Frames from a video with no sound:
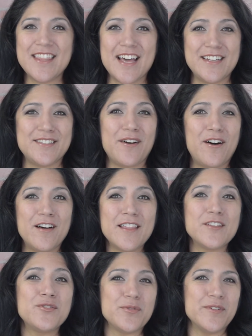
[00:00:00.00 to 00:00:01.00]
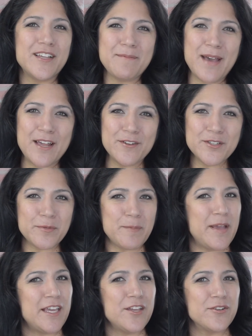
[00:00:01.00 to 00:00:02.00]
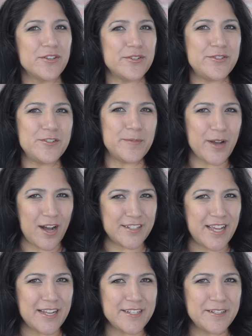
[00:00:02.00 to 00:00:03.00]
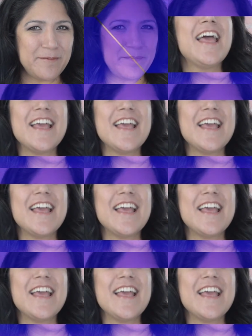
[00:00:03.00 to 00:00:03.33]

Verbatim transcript: that is all that truly matters when making your YouTube content.